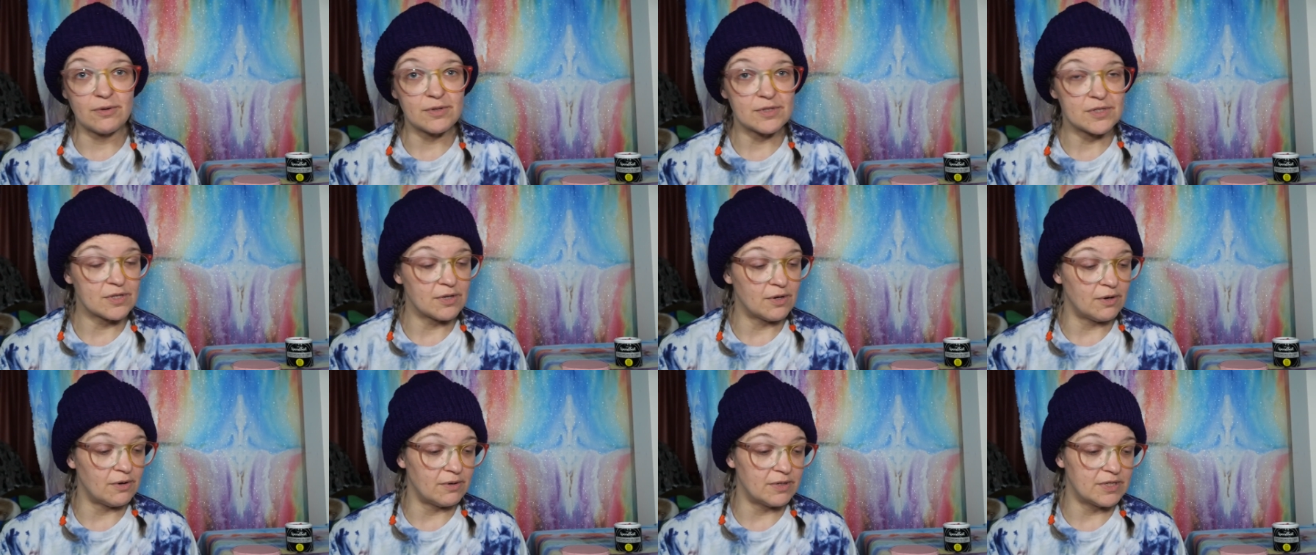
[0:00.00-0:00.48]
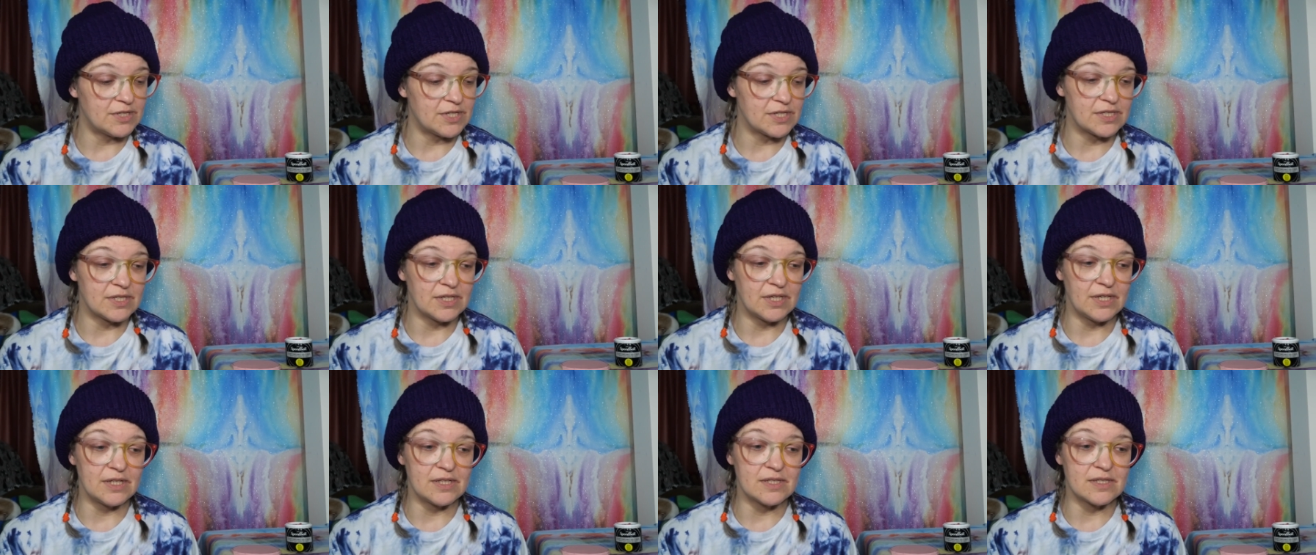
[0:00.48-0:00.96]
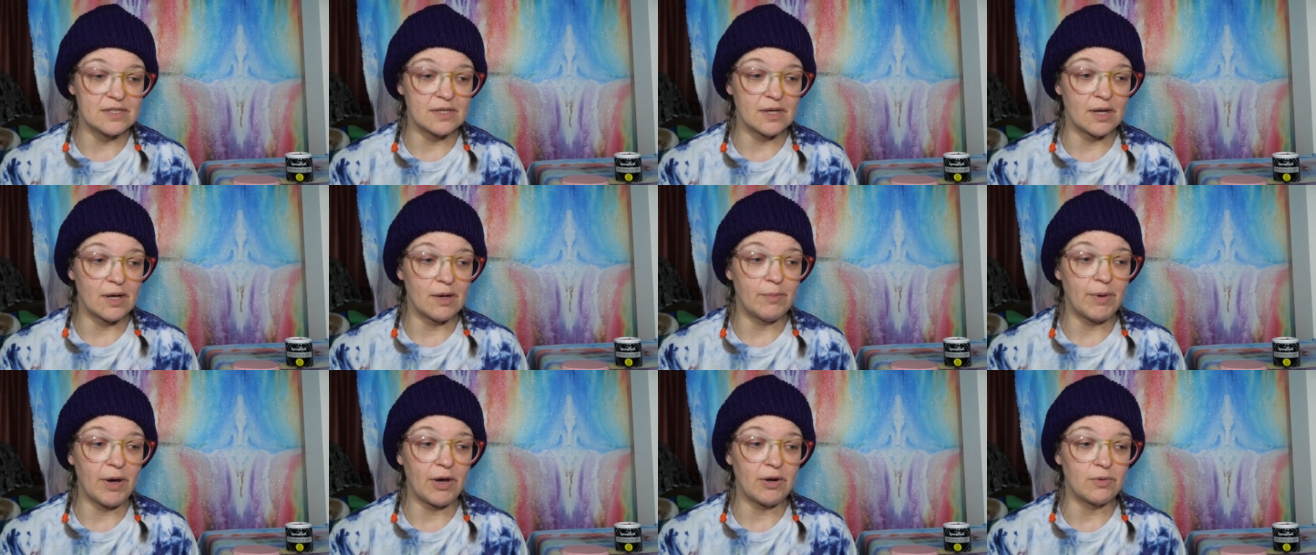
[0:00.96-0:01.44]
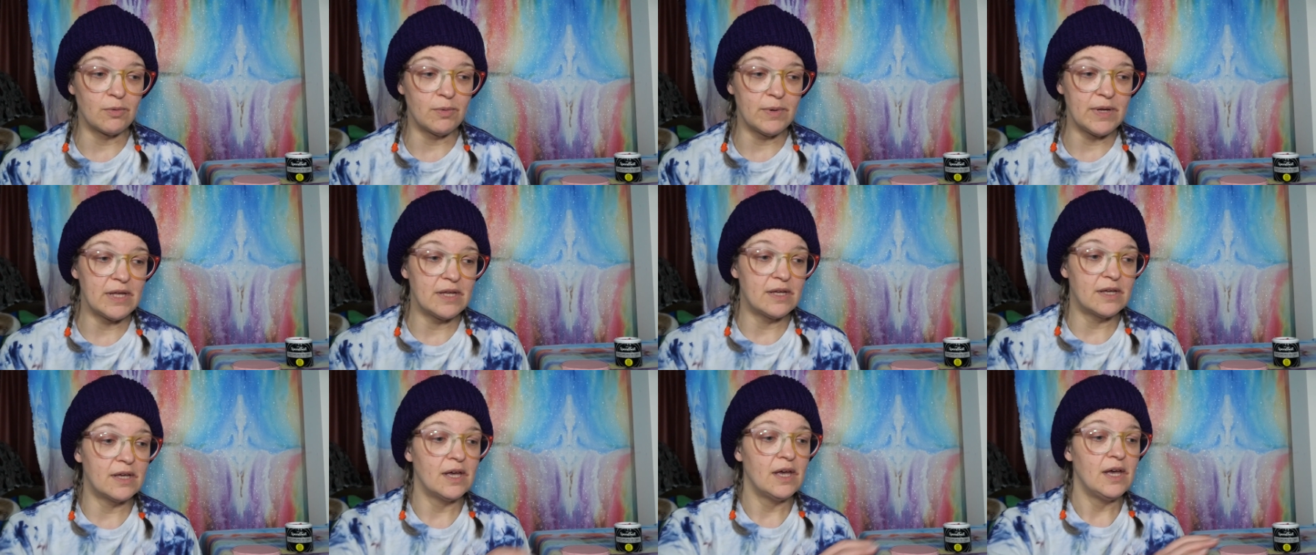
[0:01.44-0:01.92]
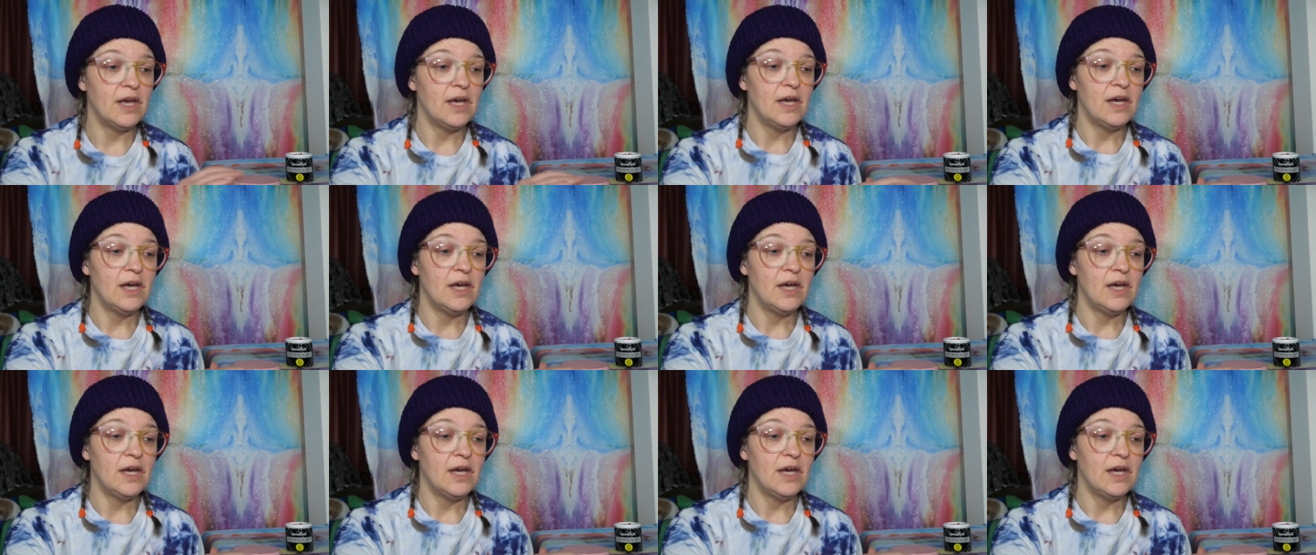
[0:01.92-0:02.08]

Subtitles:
So it just needs about a week